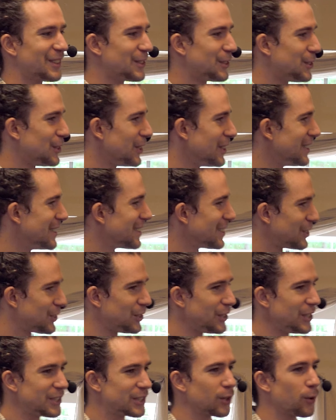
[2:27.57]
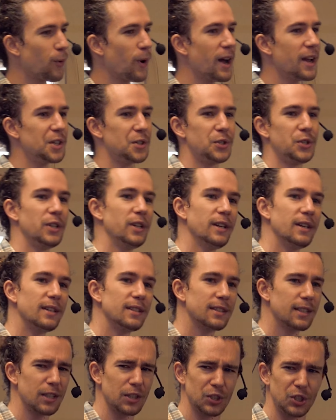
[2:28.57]
She's, she's the way she
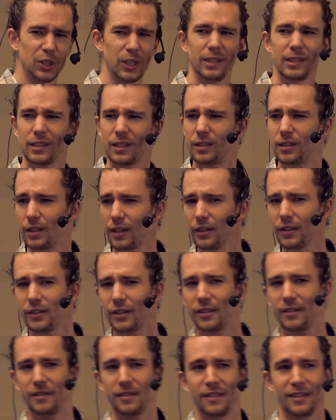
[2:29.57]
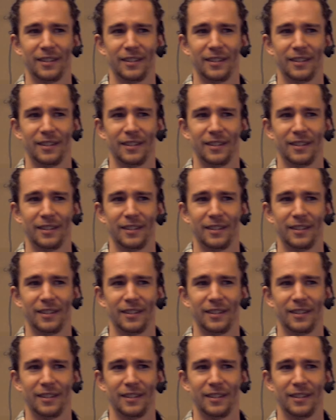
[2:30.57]
is because she's a sinner.